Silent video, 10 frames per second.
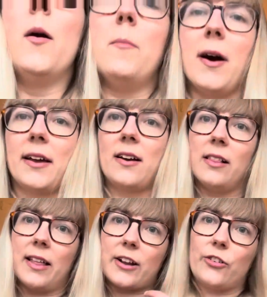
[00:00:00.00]
my
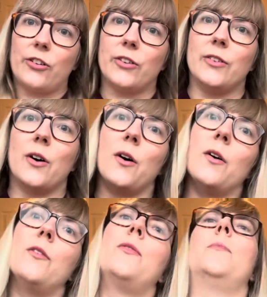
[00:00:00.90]
collection
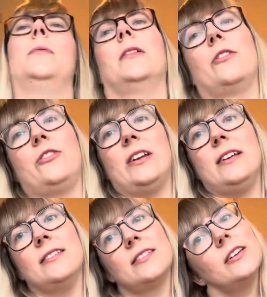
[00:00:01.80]
of
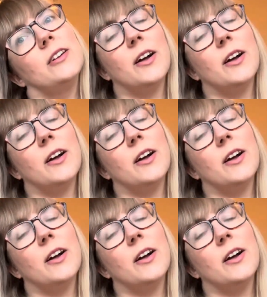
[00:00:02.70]
plushies,